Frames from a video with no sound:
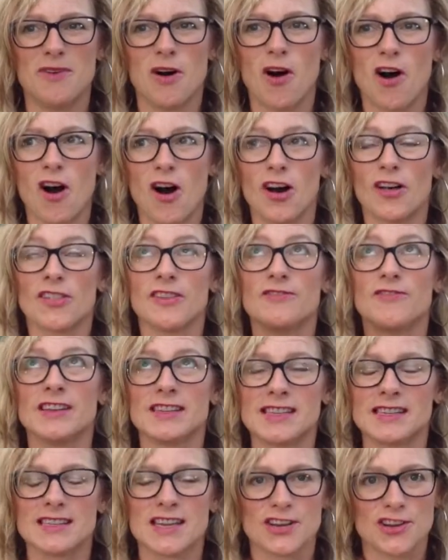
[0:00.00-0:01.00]
all the
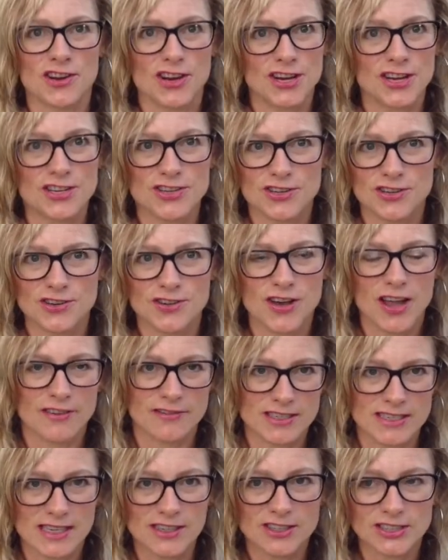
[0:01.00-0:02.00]
visits that you're going to do
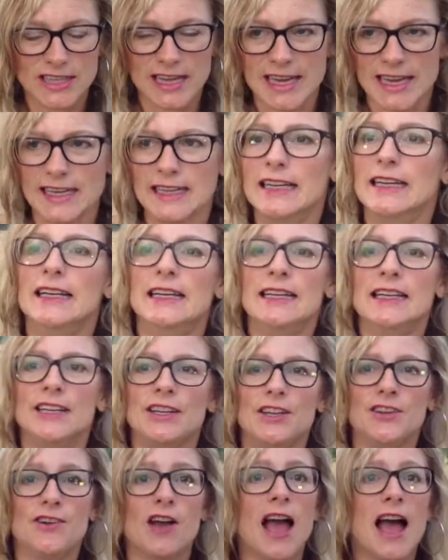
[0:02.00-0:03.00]
every single day,
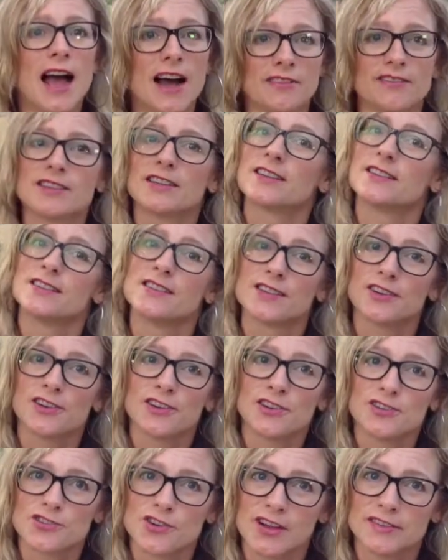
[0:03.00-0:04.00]
you have to consider
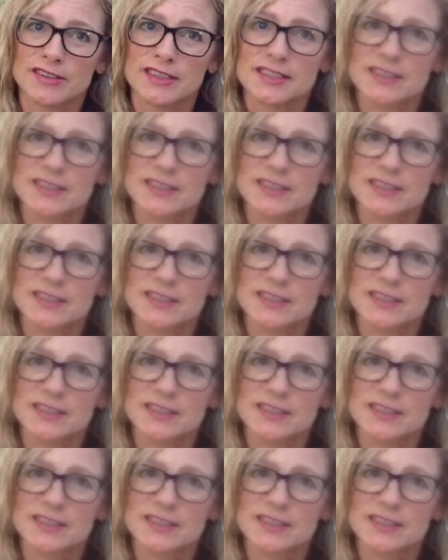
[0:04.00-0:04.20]
your driving